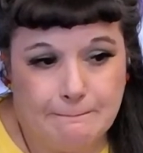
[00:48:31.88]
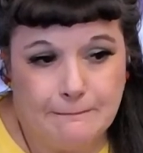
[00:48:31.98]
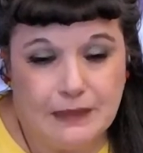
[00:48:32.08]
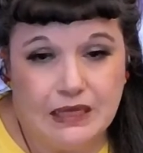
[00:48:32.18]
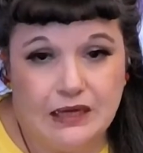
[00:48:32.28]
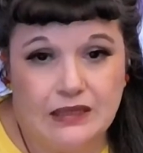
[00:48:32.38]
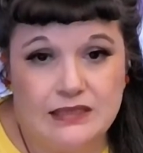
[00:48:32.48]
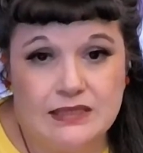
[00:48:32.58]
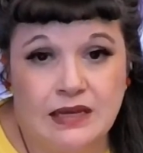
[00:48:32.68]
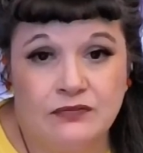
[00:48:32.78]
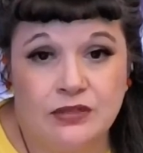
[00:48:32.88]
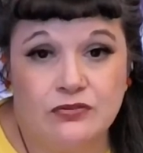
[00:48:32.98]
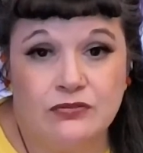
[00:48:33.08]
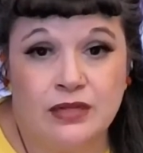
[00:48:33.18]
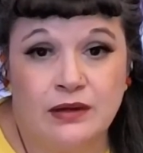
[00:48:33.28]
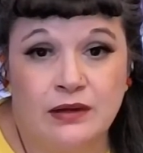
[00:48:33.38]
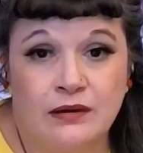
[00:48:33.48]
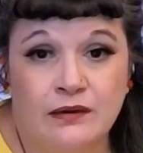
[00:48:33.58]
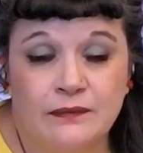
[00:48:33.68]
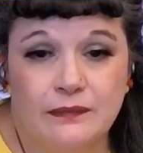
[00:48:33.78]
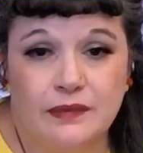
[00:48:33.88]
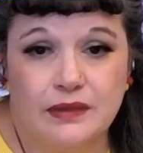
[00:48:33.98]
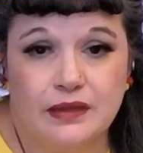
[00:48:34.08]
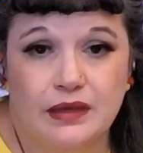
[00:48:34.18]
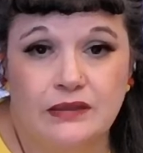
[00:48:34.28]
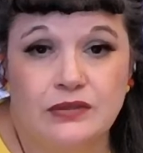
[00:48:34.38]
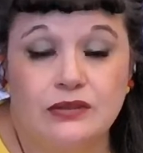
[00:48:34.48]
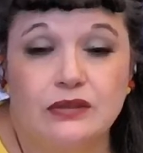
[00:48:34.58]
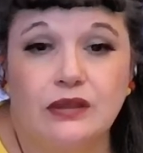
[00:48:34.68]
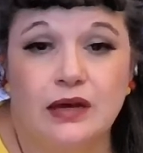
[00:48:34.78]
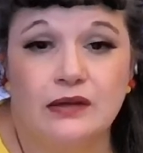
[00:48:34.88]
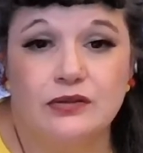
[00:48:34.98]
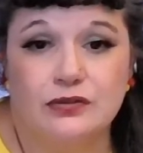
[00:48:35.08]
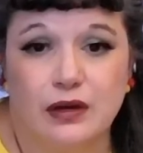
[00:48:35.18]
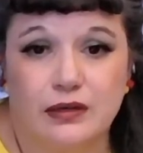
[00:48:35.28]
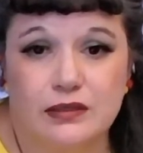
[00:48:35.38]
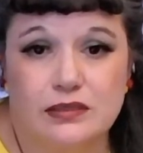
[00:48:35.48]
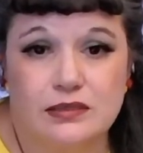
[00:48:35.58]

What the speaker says: Guy's a heavy drinker. Guy took a lot of drugs.